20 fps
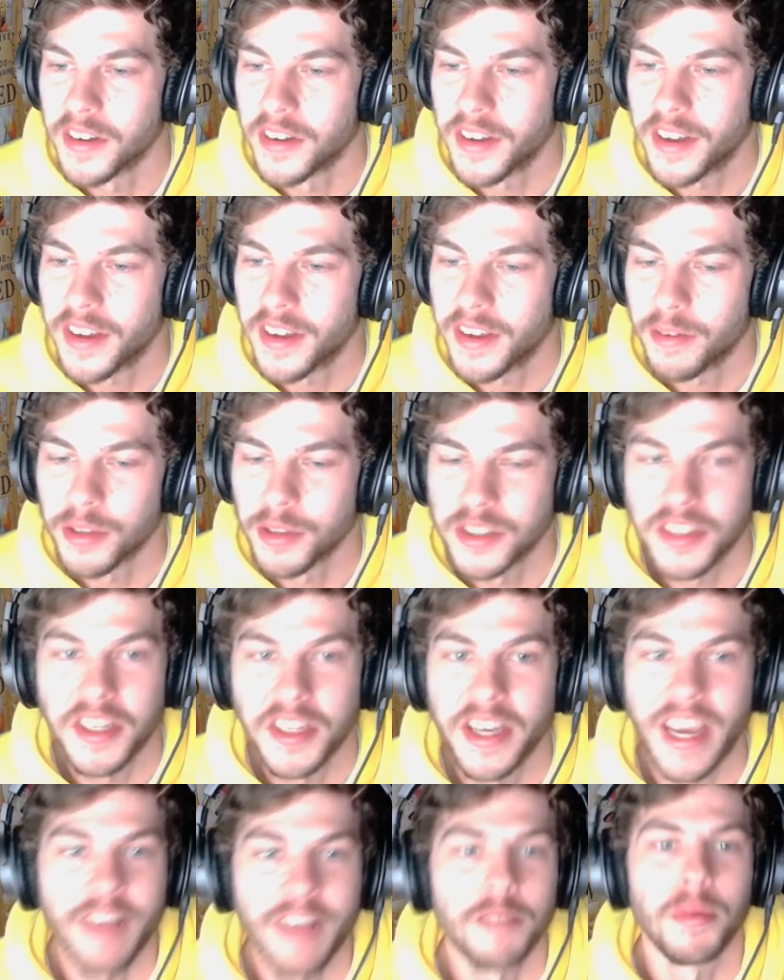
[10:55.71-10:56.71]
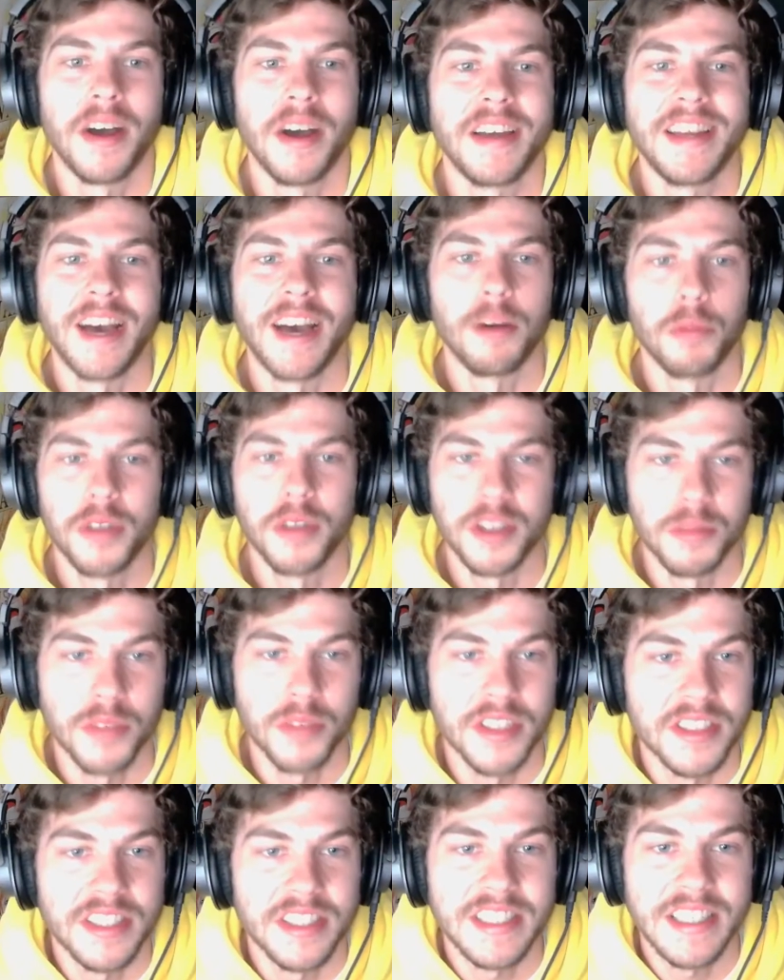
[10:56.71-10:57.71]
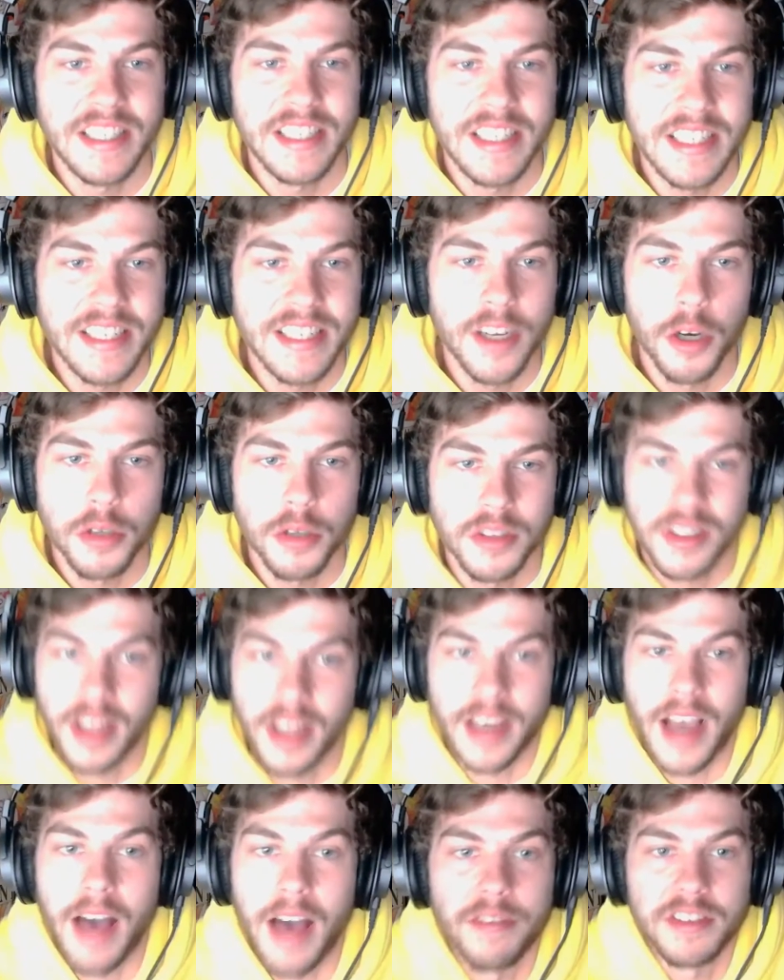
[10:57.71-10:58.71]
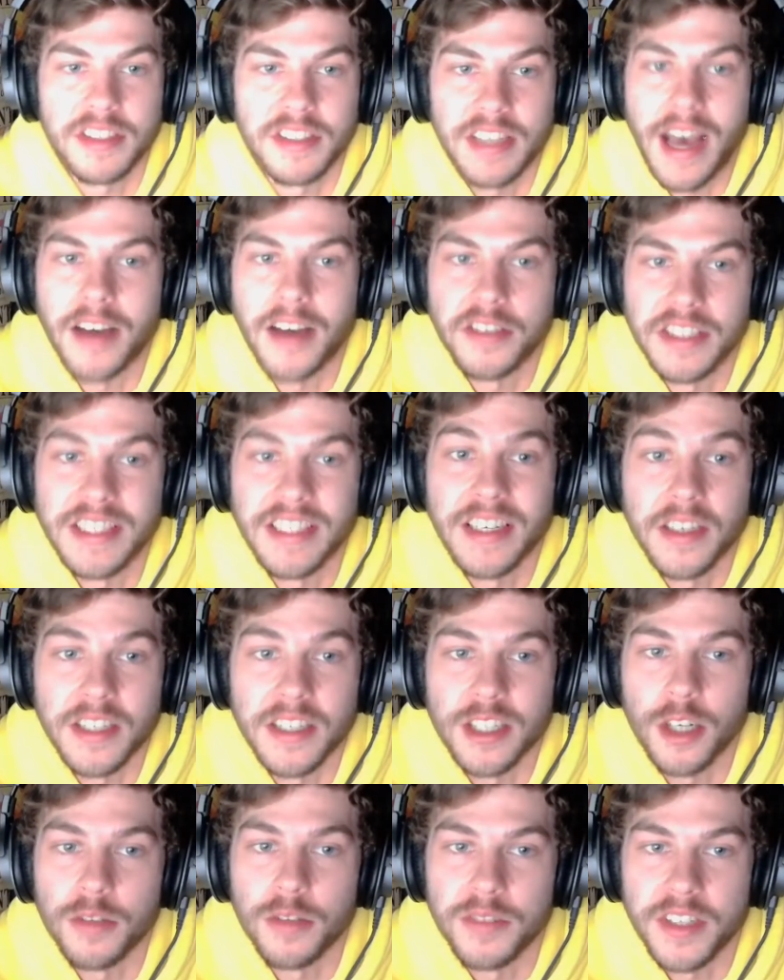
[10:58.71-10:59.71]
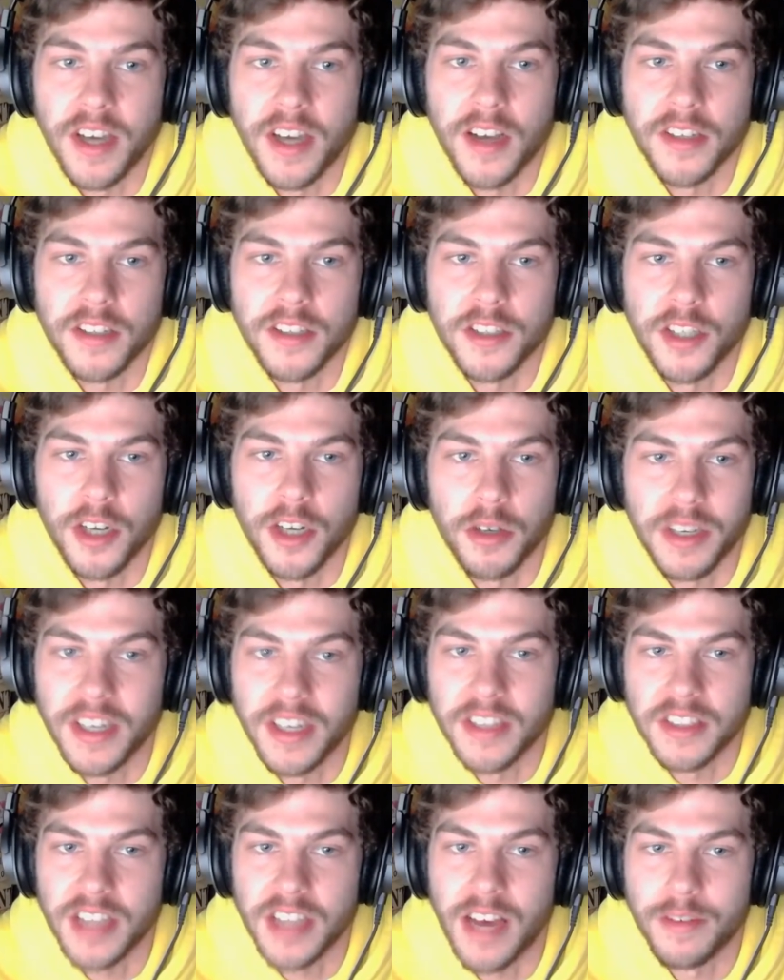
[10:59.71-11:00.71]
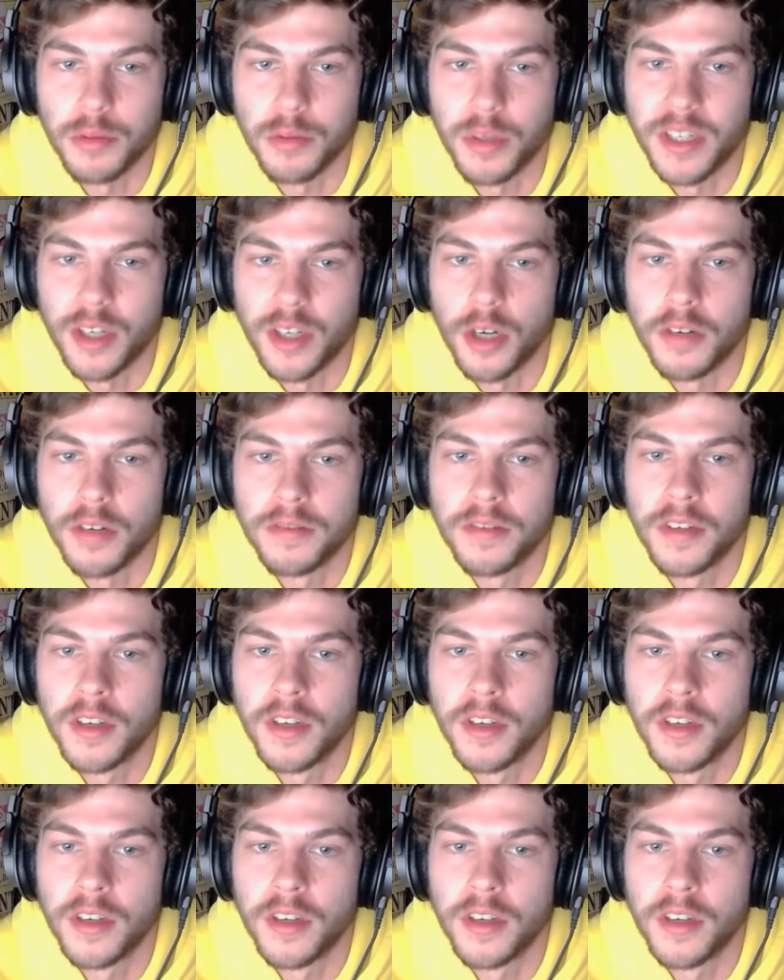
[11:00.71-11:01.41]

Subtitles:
he wants to take everybody down with him, because he knows, like, obviously, how's he gonna get off the island? He doesn't have a way off.